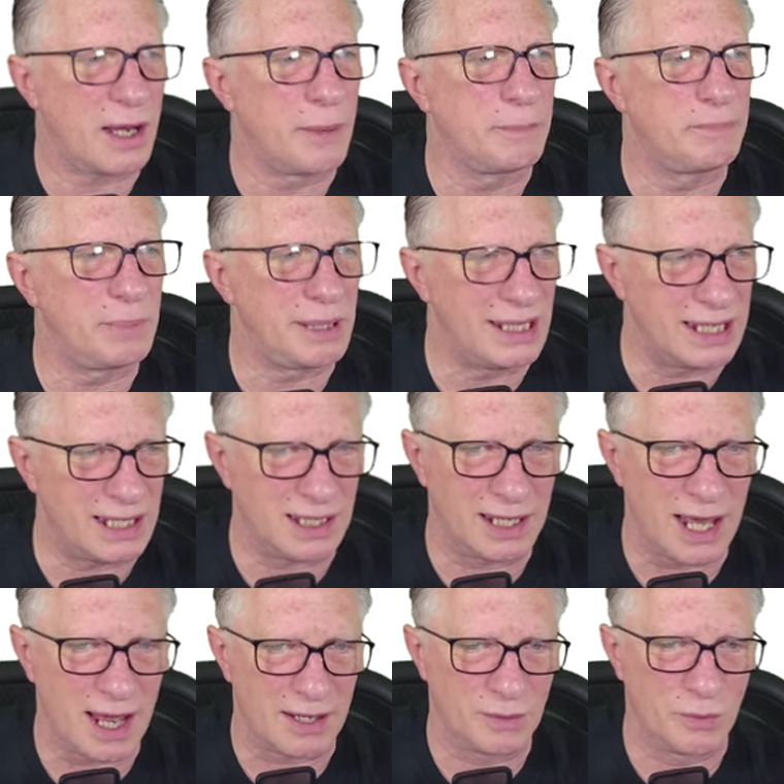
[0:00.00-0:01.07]

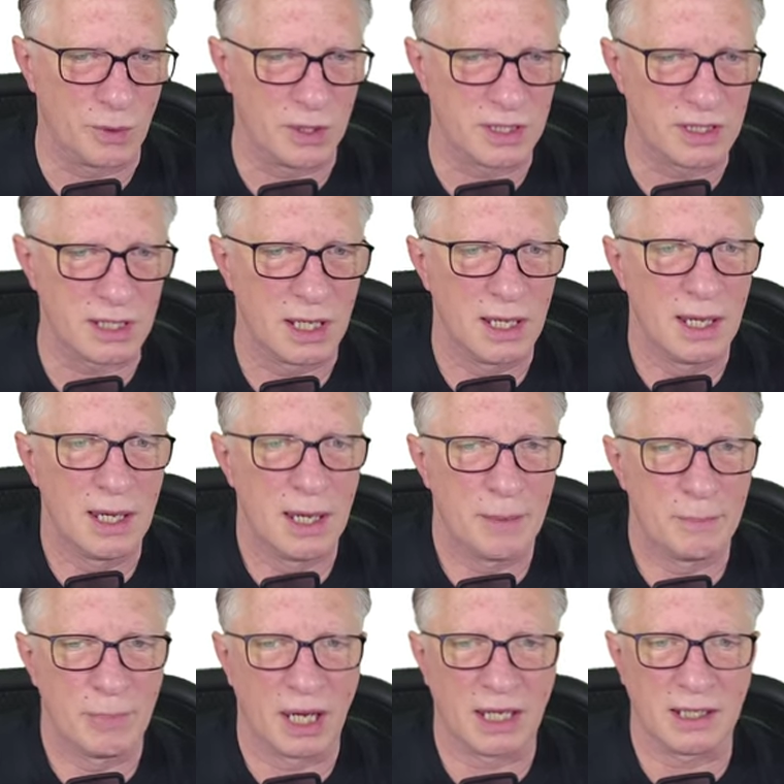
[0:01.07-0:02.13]
completely out of the woods,
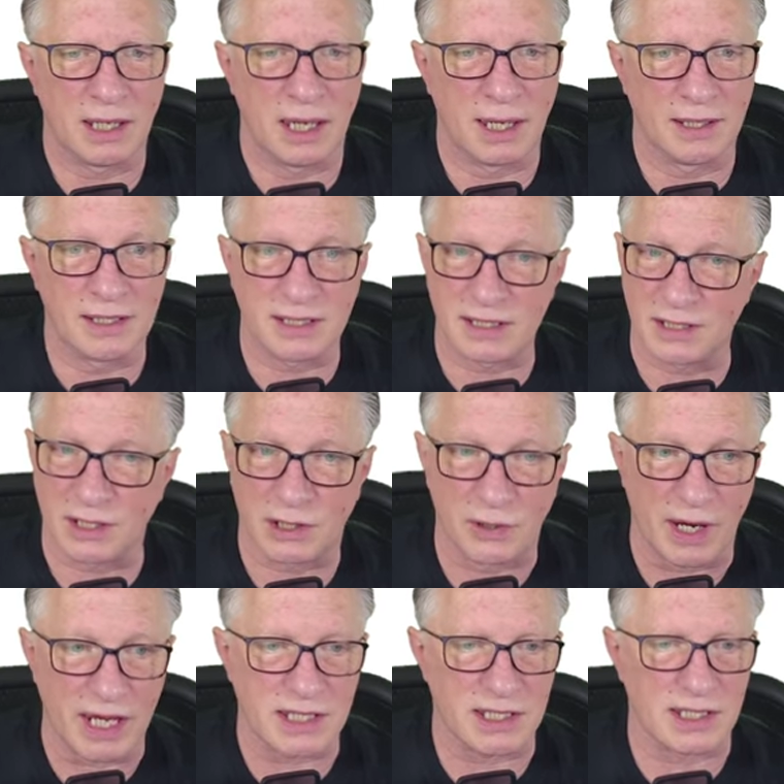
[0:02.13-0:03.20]
but this is a
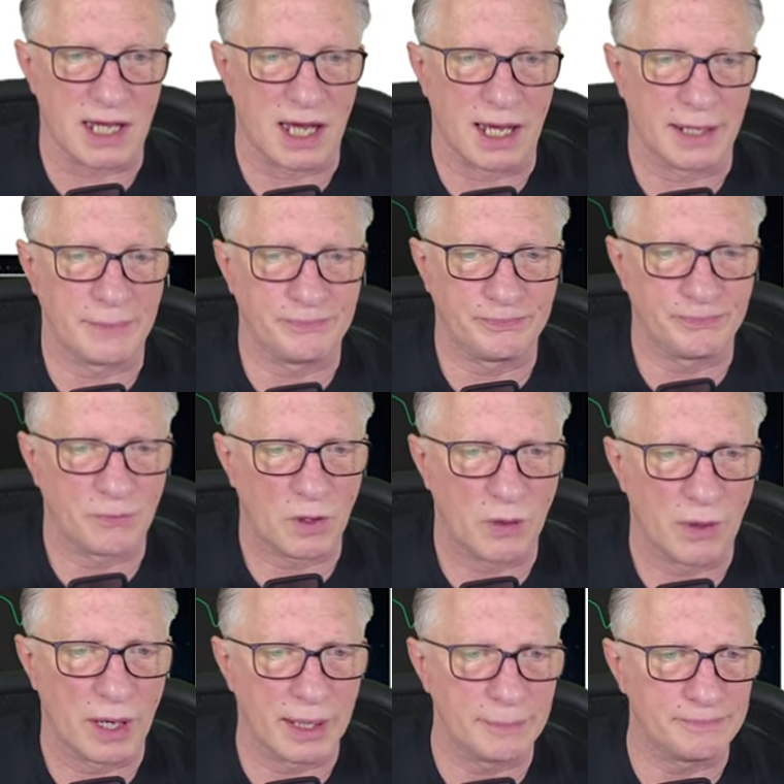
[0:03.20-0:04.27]
great sign.
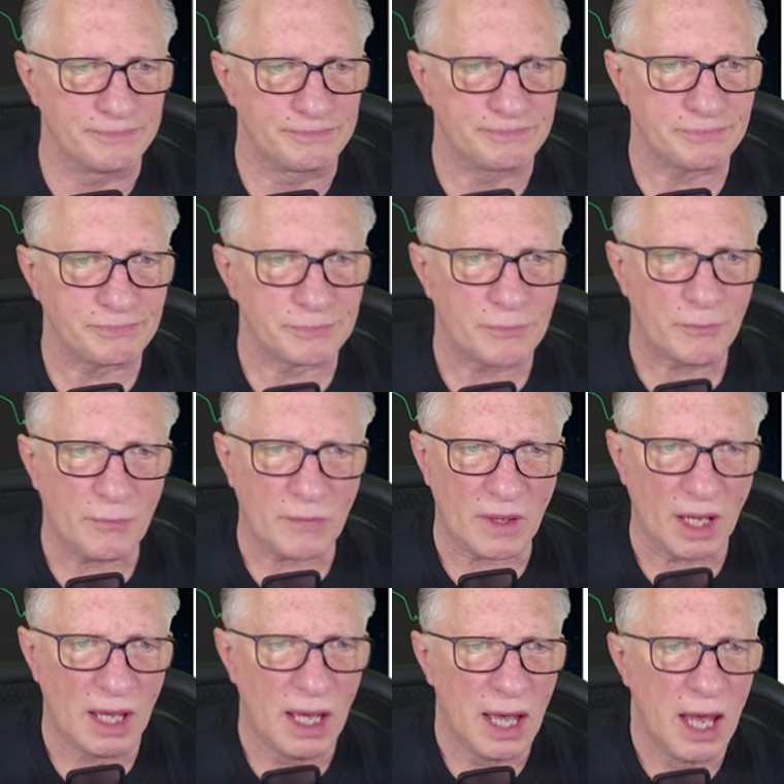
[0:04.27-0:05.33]
Right.
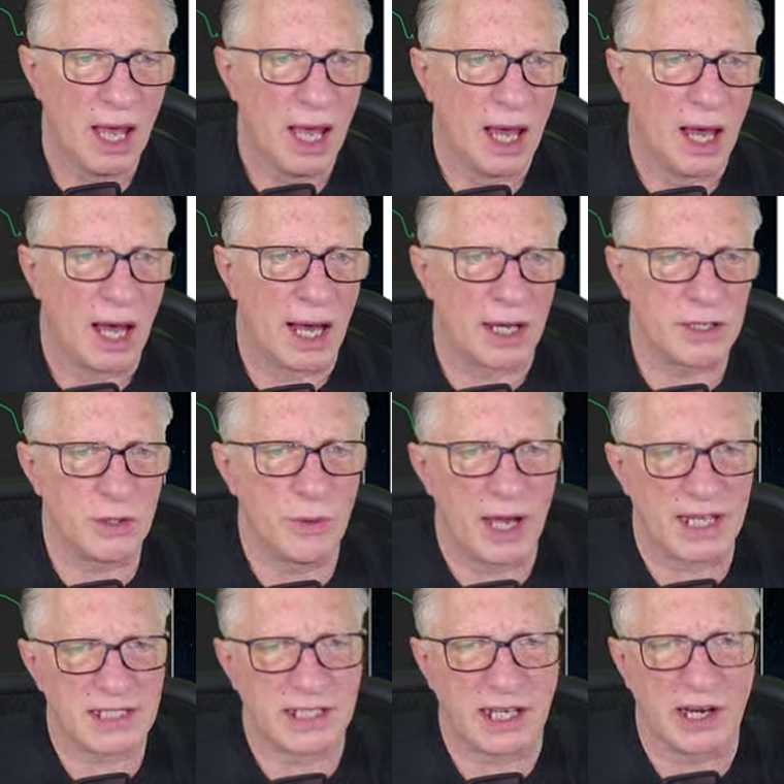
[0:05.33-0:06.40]

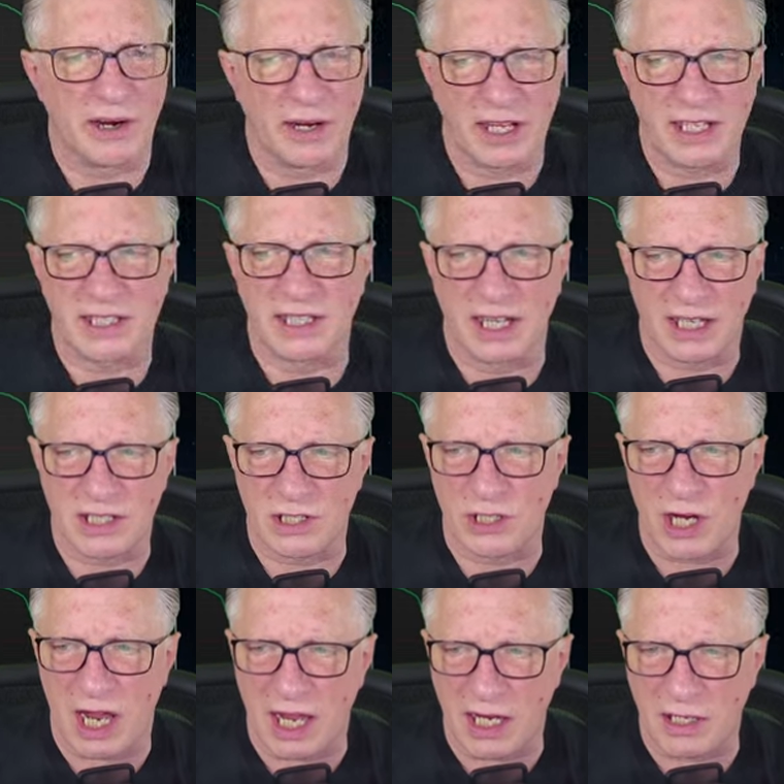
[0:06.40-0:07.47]
U.S. Securities and
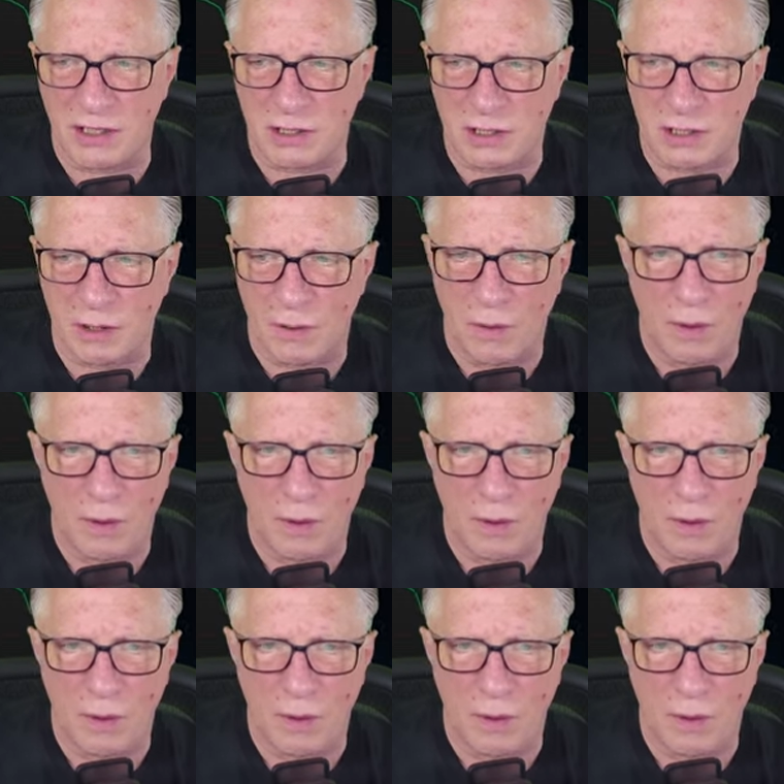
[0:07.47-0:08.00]
Exchange